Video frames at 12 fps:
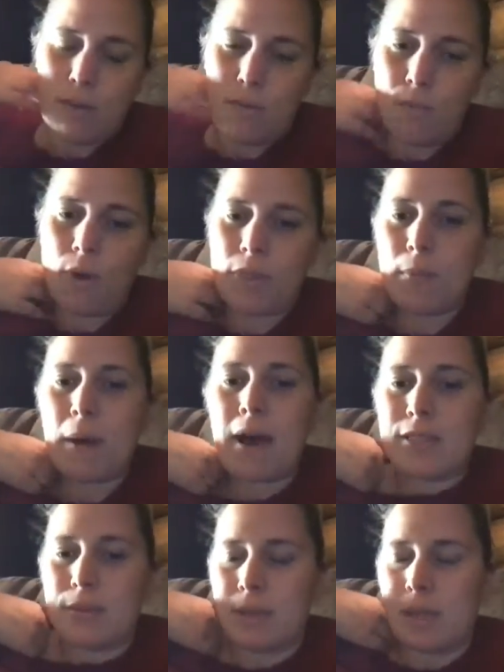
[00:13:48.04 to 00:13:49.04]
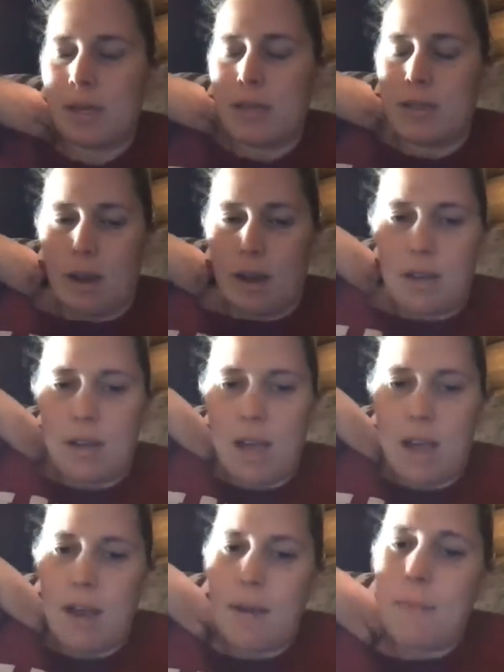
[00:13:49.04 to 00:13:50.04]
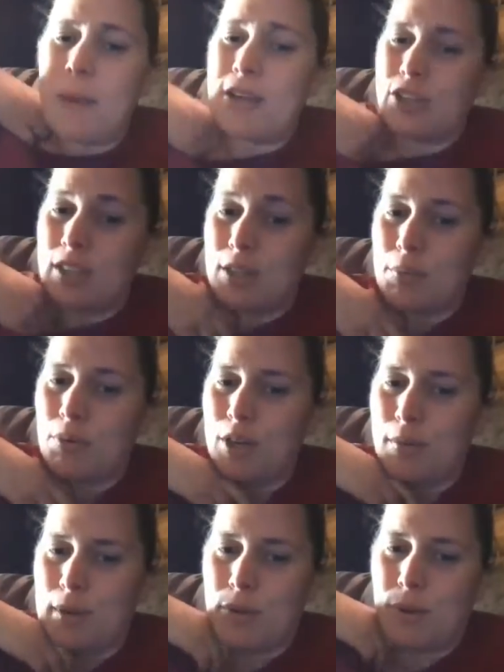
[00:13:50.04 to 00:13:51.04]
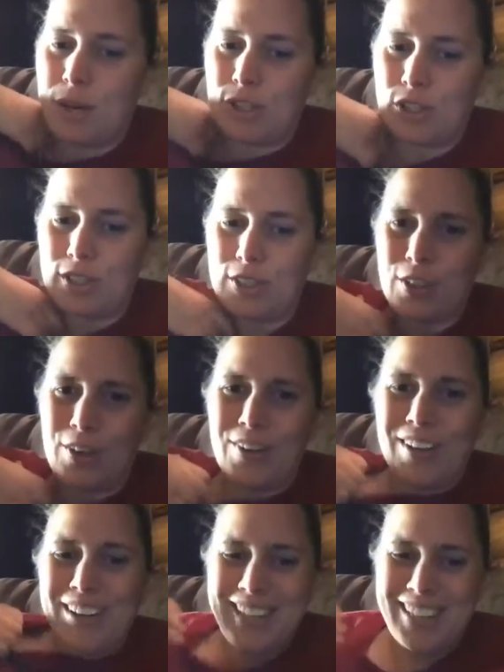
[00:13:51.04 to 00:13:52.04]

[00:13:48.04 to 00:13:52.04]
what the possibilities are. I imagine that's a pretty big question. So,